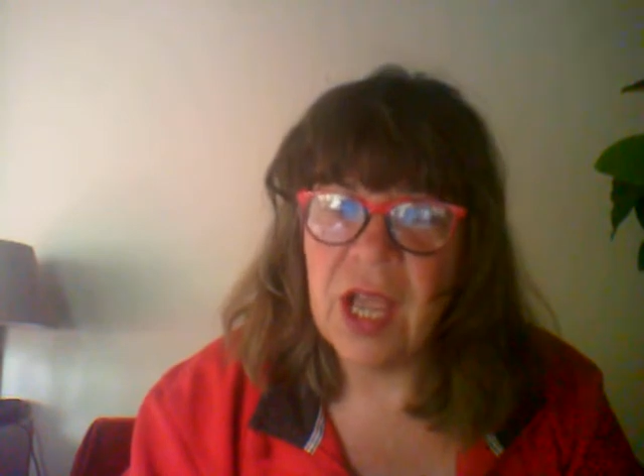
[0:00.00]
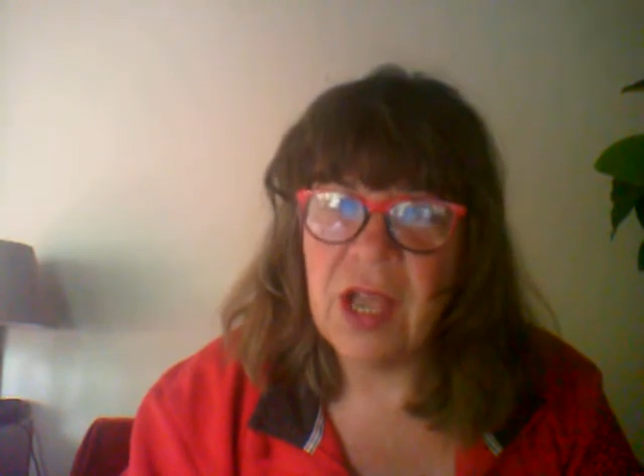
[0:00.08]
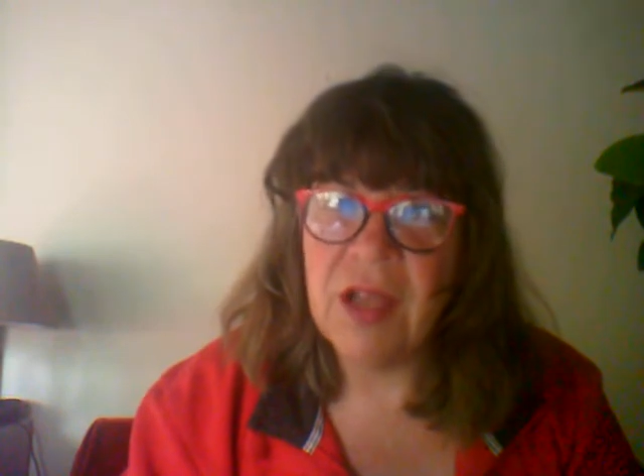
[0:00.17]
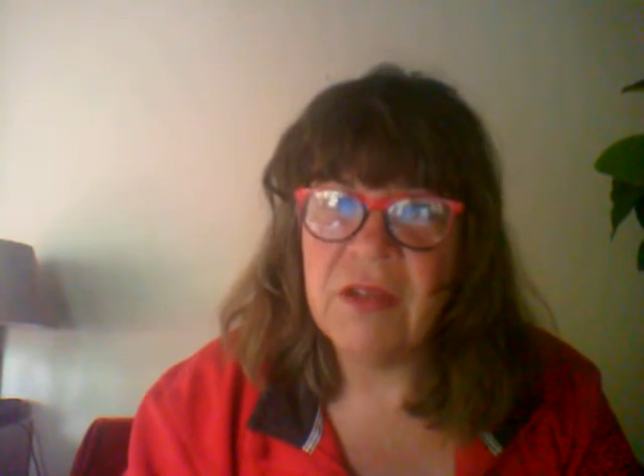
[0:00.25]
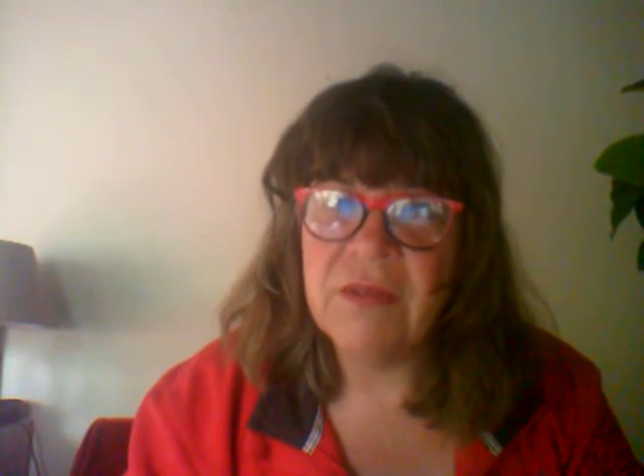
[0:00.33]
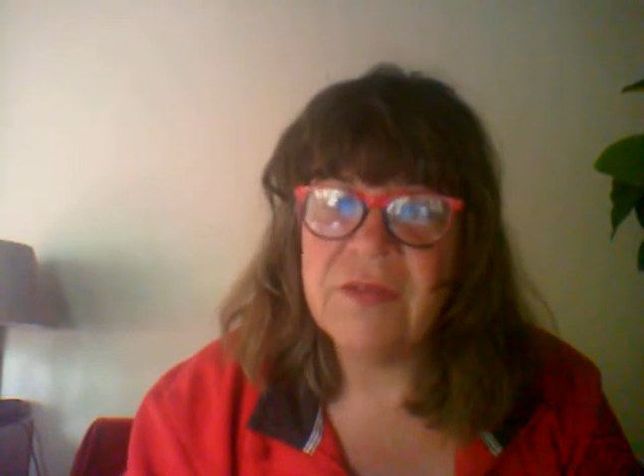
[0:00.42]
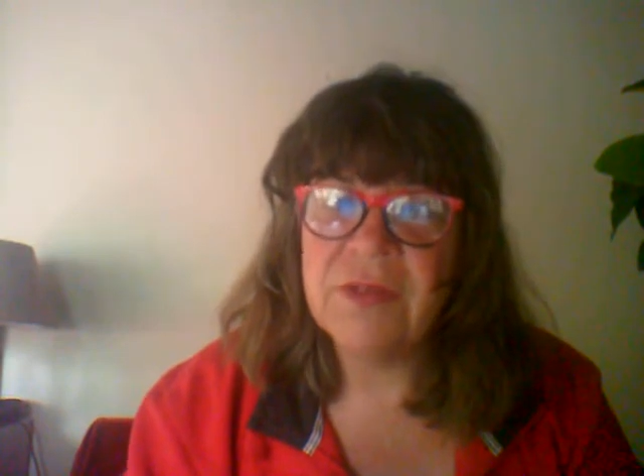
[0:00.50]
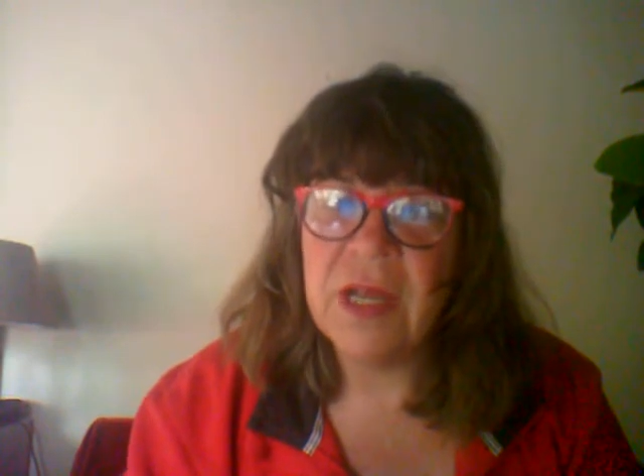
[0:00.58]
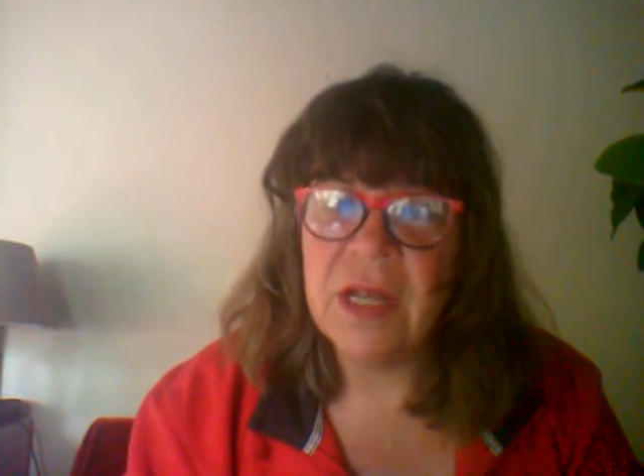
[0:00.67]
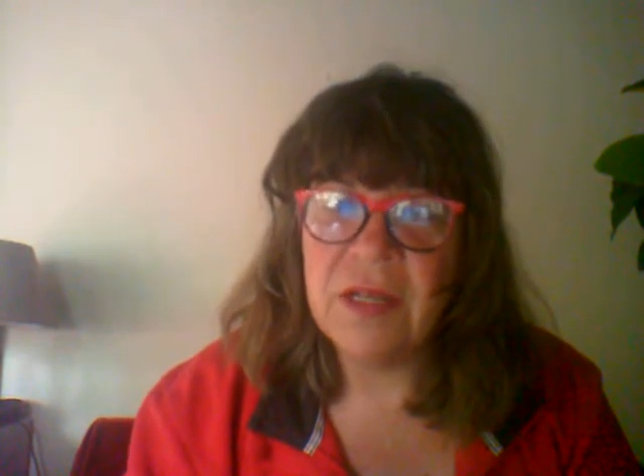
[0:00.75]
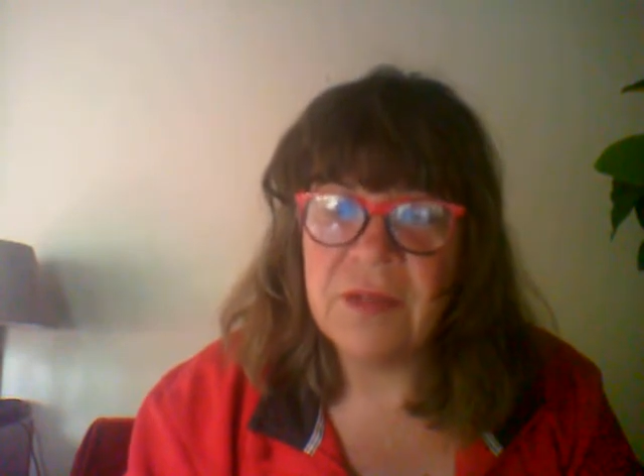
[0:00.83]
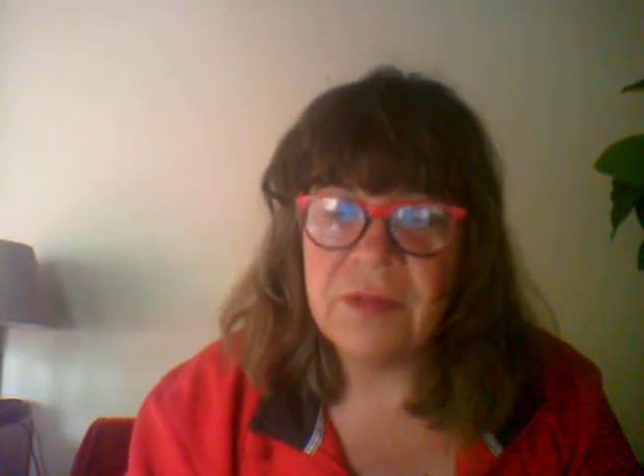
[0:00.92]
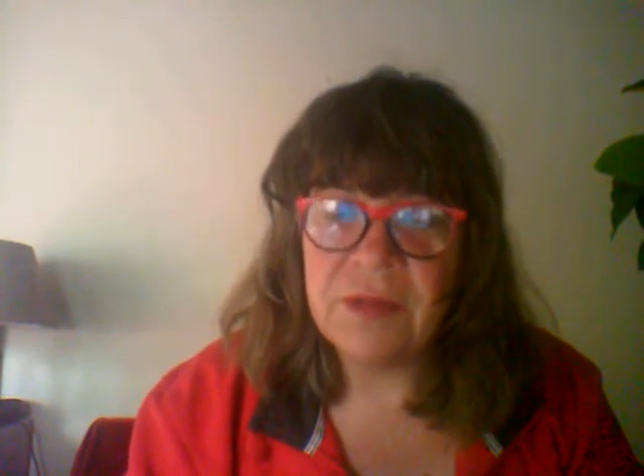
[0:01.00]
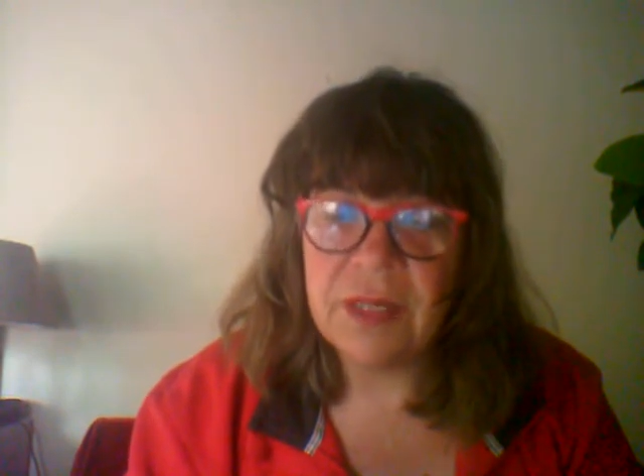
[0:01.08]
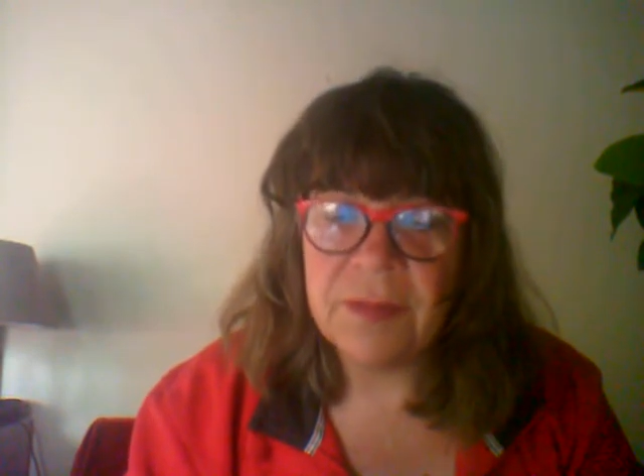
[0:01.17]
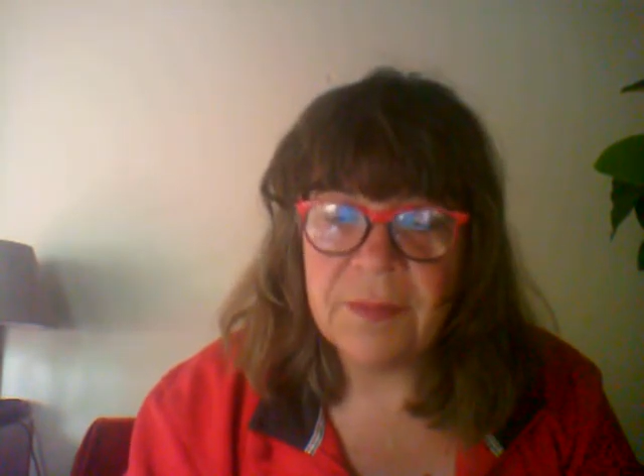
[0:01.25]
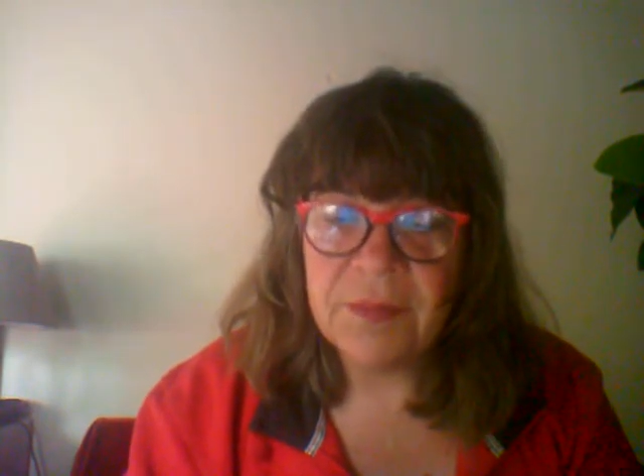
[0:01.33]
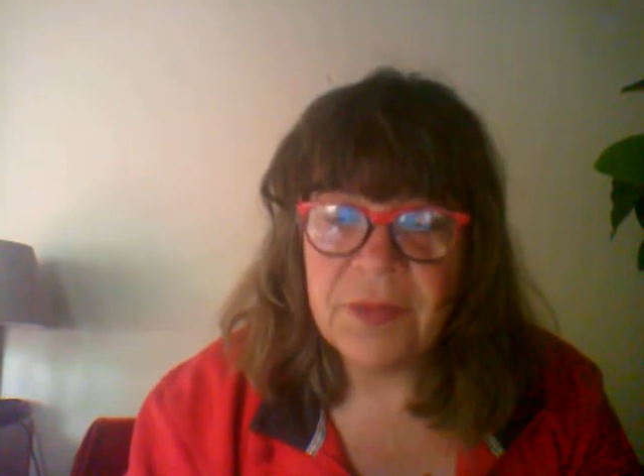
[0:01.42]
of
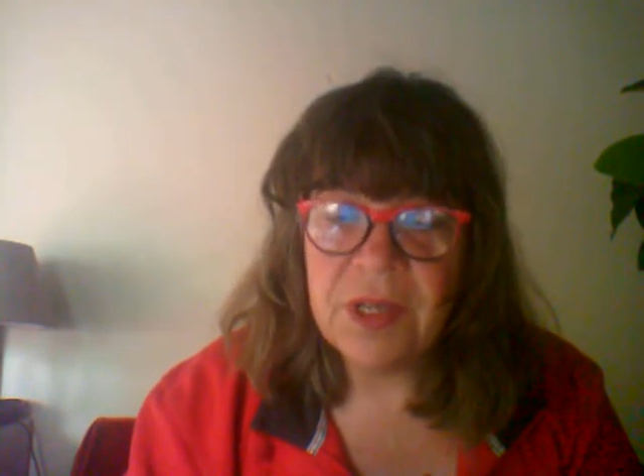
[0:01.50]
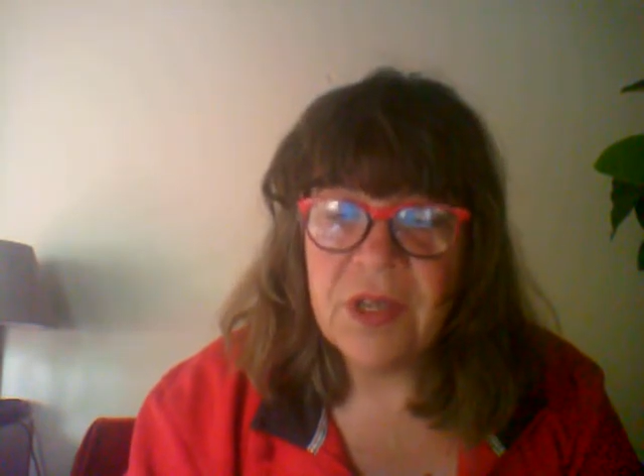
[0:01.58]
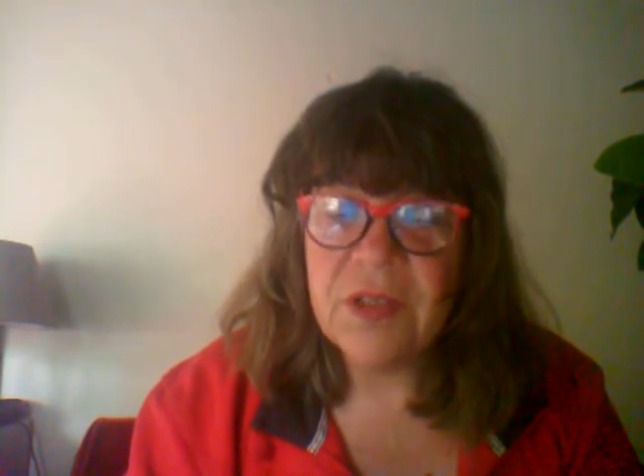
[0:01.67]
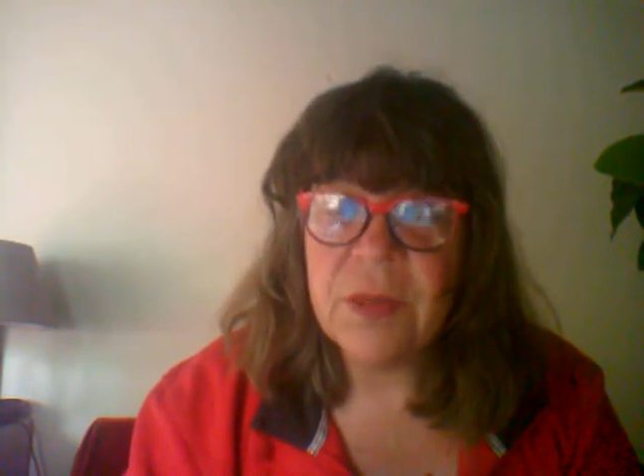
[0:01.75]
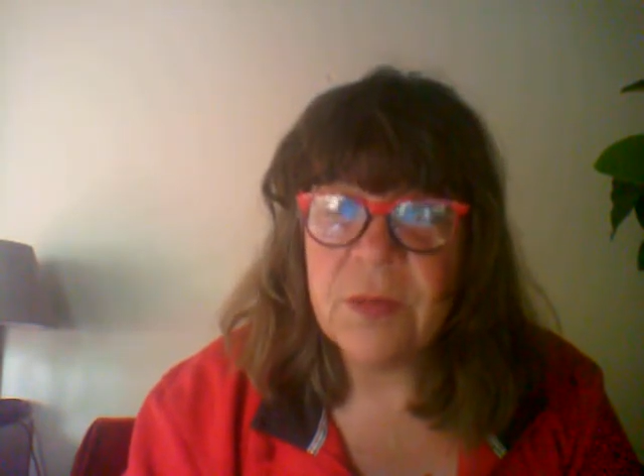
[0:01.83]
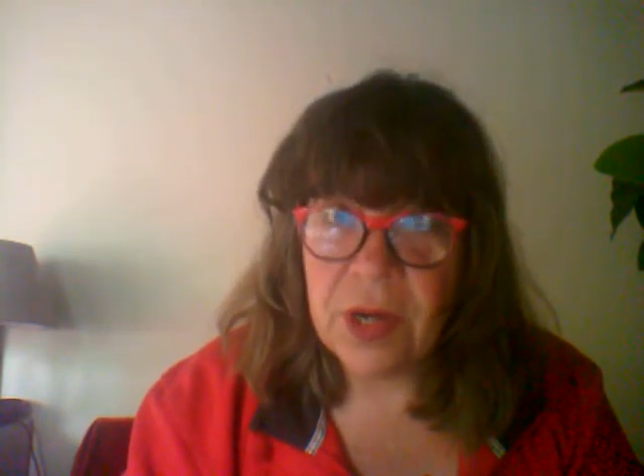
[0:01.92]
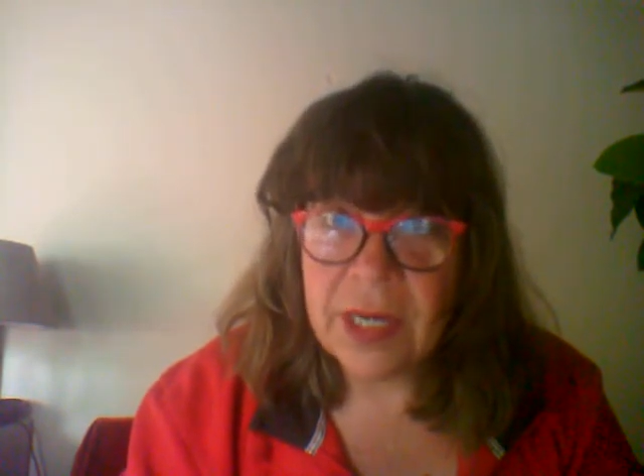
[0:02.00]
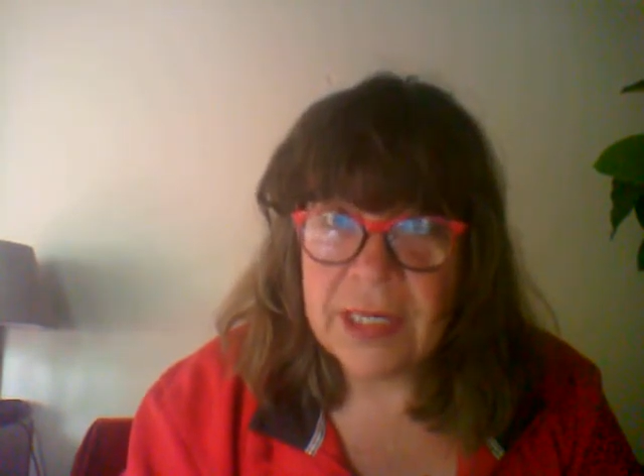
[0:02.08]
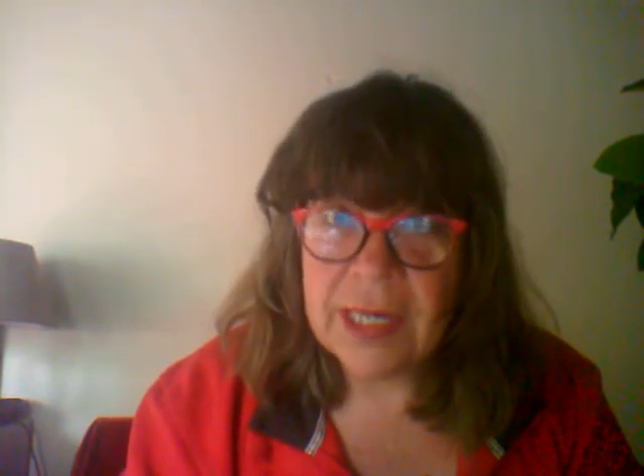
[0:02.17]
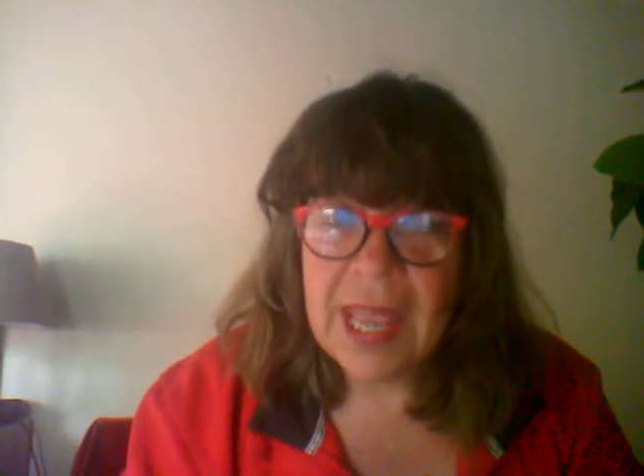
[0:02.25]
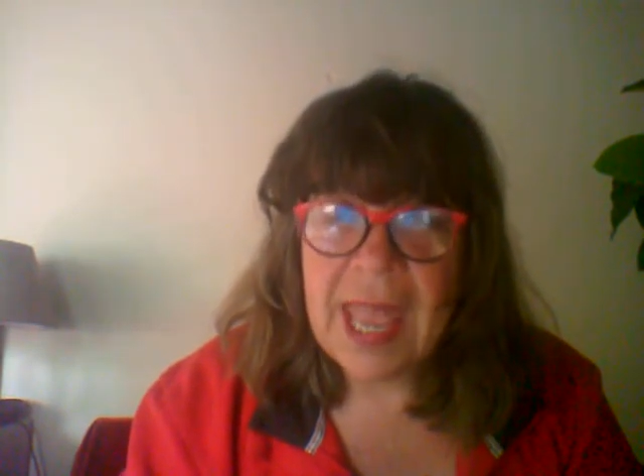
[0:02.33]
the brain.